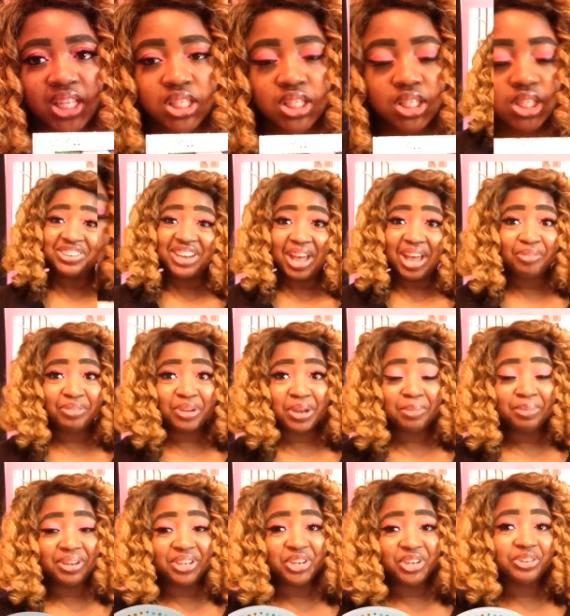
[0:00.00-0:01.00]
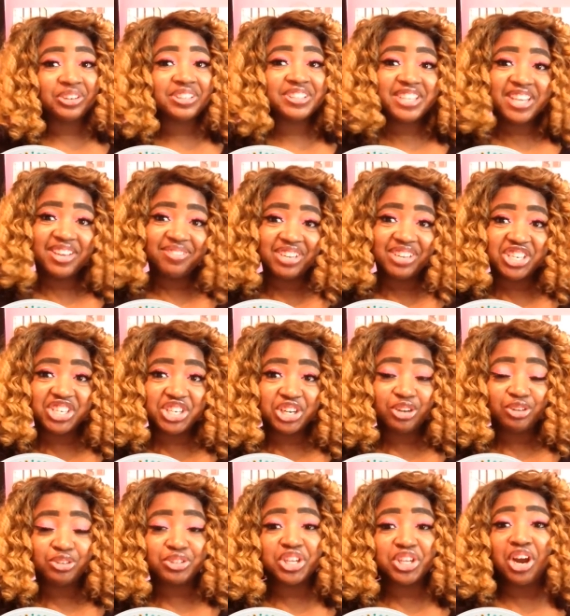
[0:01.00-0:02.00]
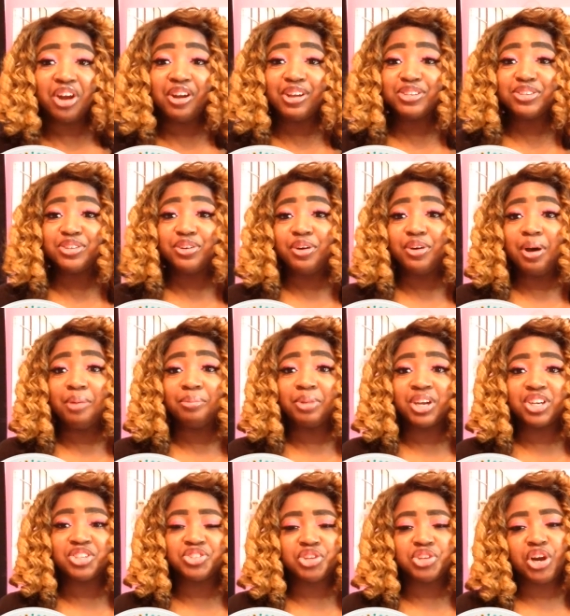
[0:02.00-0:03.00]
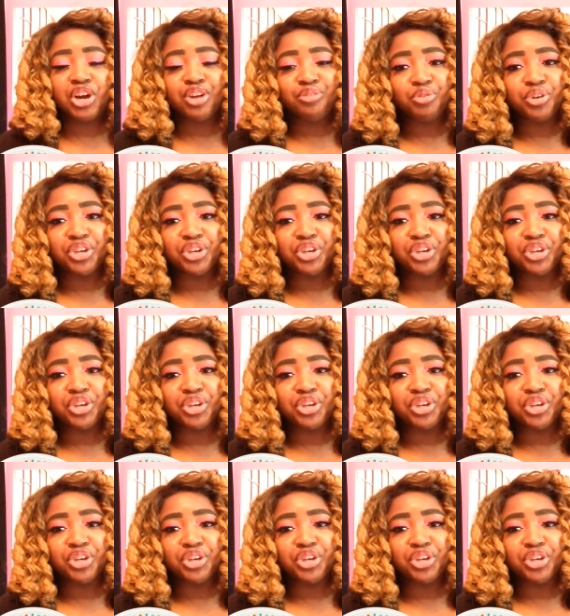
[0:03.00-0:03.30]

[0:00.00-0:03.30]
so now I'm gonna be doing TV shows. Alright, so I'm gonna start off